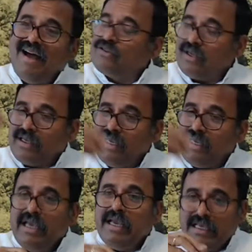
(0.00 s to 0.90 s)
so
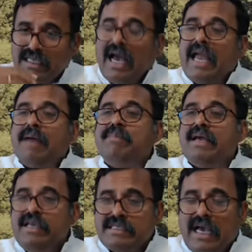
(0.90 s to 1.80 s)
is I
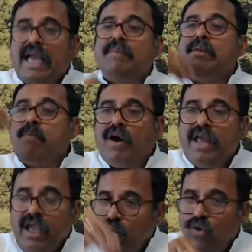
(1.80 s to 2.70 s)
am the
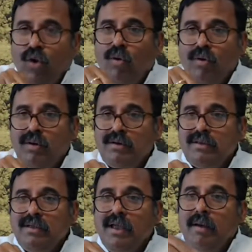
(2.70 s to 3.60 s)
body? No.
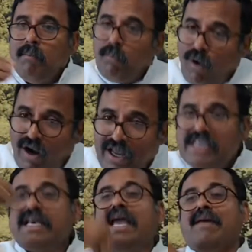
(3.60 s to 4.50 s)
Body
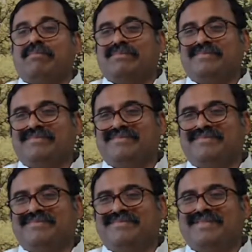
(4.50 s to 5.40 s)
is I am.
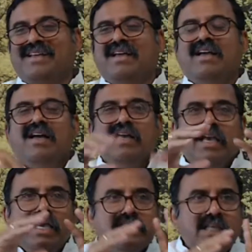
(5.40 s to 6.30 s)

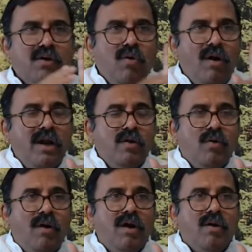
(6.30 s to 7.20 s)
Is the
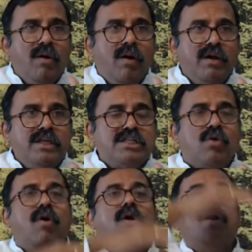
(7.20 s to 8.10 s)

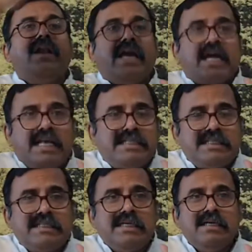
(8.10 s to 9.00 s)
gold
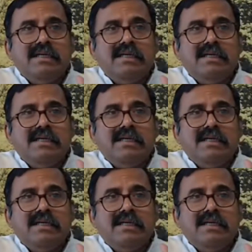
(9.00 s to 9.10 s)
necklace?